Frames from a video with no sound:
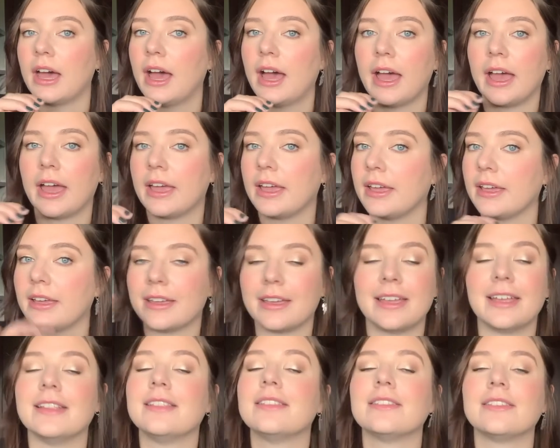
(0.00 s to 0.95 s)
I
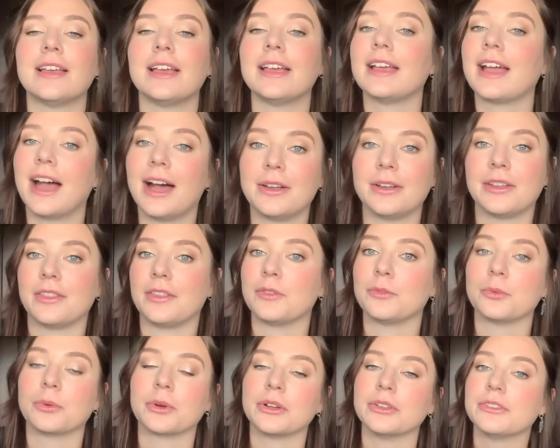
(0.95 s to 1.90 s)
it's like out of this
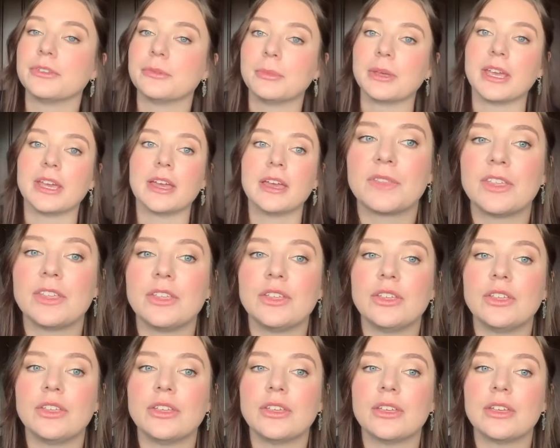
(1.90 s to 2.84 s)
world to me.
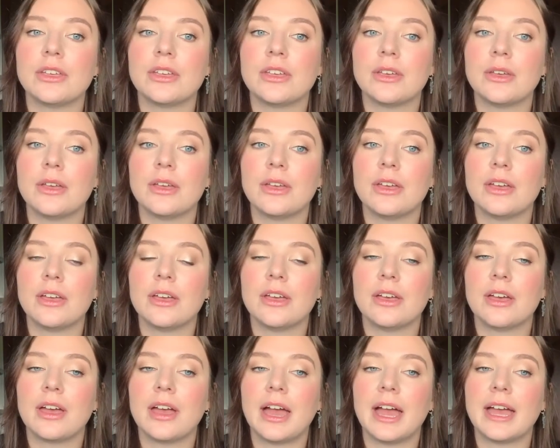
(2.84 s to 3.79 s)

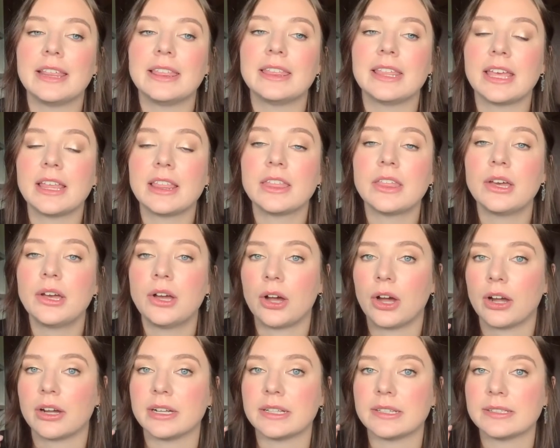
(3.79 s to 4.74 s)
I think the
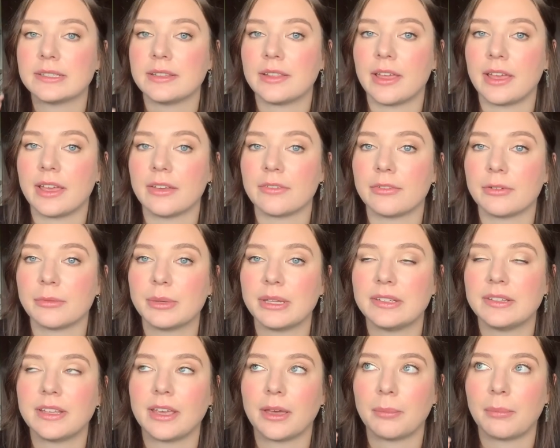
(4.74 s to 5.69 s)
hardest thing for me
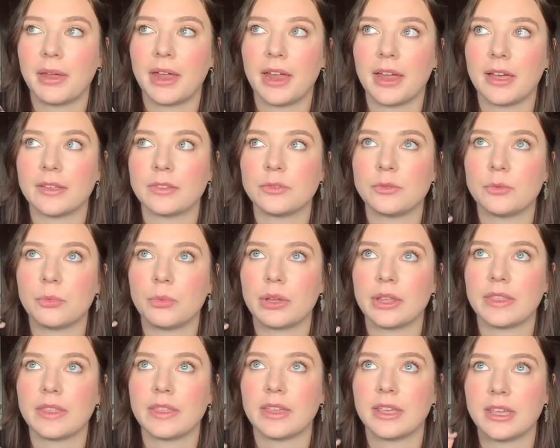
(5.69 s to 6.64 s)
to get past
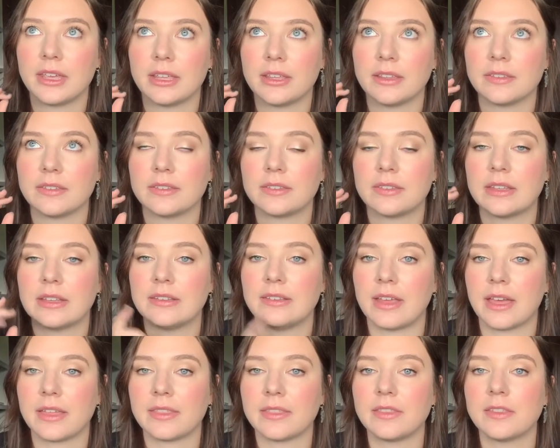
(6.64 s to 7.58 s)
with his
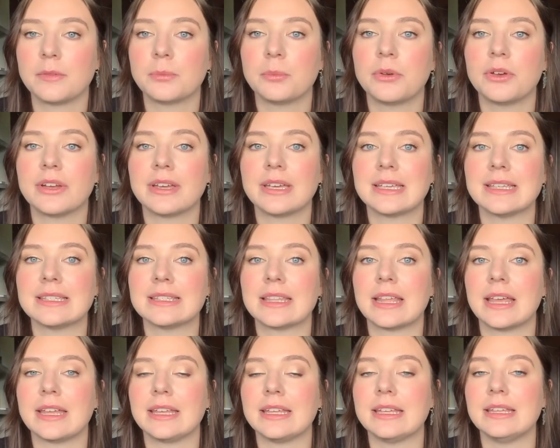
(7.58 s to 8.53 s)
death in this book is
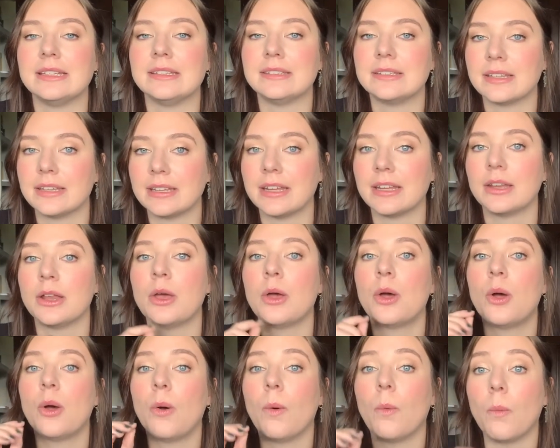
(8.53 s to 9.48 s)
that he didn't
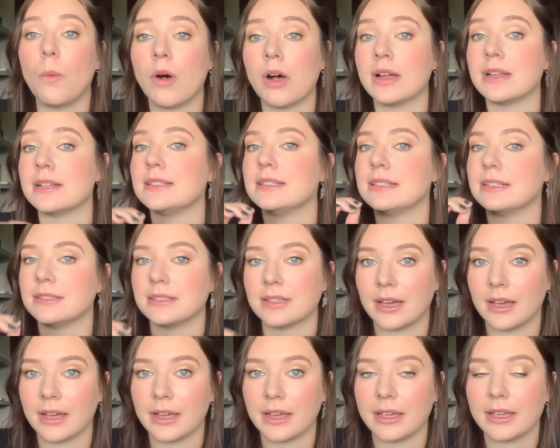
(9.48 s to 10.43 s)
want to
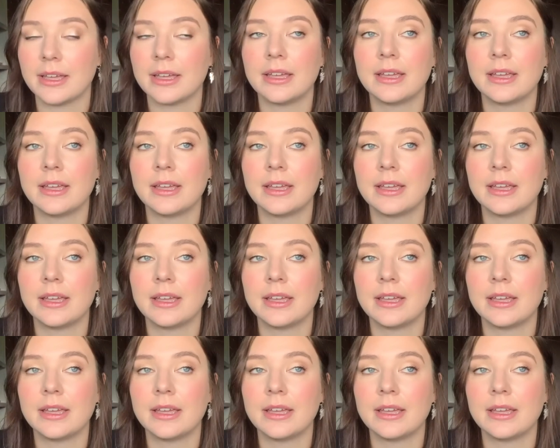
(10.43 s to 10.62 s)
die.